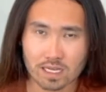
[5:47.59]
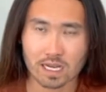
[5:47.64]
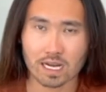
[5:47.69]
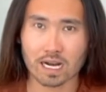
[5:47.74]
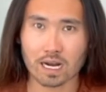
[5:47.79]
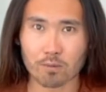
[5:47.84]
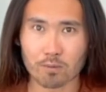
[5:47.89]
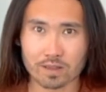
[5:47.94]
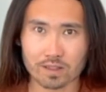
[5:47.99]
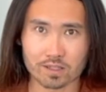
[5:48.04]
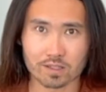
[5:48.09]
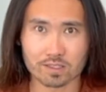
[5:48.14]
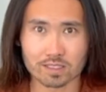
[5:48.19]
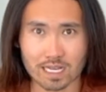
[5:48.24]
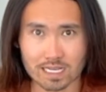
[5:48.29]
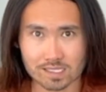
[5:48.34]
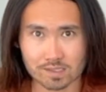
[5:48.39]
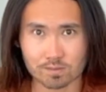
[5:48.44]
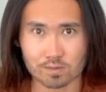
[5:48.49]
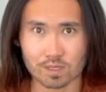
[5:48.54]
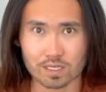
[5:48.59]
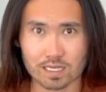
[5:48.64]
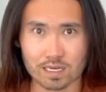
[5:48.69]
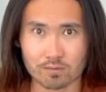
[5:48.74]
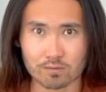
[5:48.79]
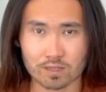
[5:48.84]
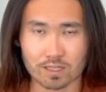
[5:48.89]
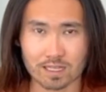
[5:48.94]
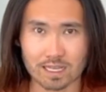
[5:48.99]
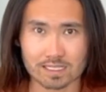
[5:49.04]
Uh, when they're desperate
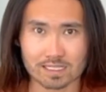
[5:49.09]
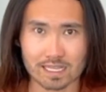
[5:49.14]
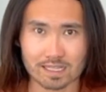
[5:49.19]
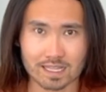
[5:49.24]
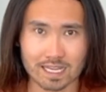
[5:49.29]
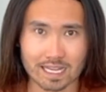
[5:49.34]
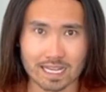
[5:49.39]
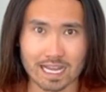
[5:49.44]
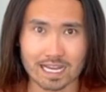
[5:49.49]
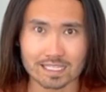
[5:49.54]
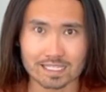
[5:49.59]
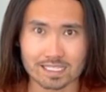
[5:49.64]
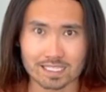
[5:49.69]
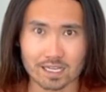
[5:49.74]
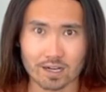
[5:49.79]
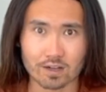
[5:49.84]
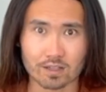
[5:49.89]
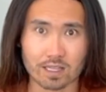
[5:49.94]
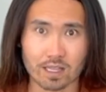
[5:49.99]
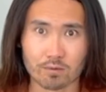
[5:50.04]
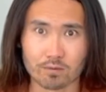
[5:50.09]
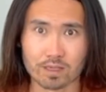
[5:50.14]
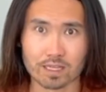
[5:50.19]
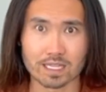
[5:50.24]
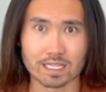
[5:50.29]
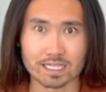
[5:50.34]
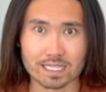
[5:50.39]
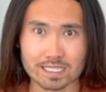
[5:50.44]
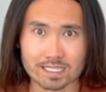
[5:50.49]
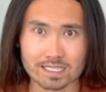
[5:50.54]
and realize that they can't sell and they
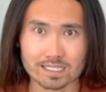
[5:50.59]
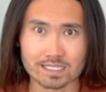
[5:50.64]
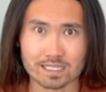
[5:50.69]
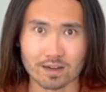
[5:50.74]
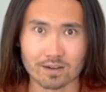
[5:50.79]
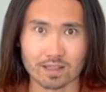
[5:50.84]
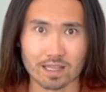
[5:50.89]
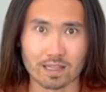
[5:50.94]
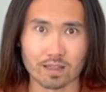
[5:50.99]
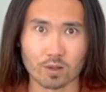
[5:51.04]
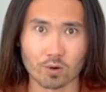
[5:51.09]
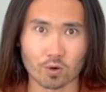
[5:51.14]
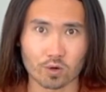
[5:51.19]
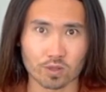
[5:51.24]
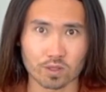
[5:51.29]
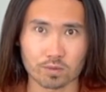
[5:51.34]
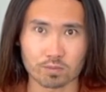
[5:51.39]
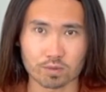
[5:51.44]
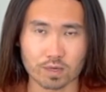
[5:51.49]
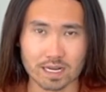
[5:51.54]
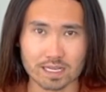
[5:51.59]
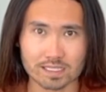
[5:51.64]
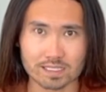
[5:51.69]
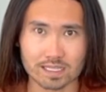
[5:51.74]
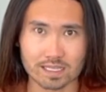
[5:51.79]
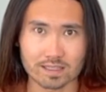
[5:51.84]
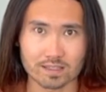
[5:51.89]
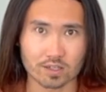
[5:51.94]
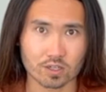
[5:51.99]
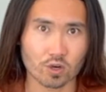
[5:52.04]
really need to sell and they lower their
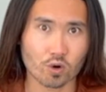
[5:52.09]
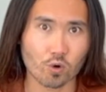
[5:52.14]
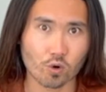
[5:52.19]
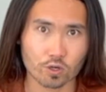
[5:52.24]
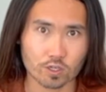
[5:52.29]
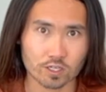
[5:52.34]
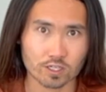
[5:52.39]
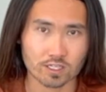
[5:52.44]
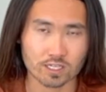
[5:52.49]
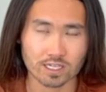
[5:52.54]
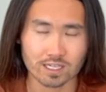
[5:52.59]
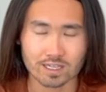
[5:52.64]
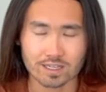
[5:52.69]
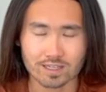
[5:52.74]
pricing, they're cornered.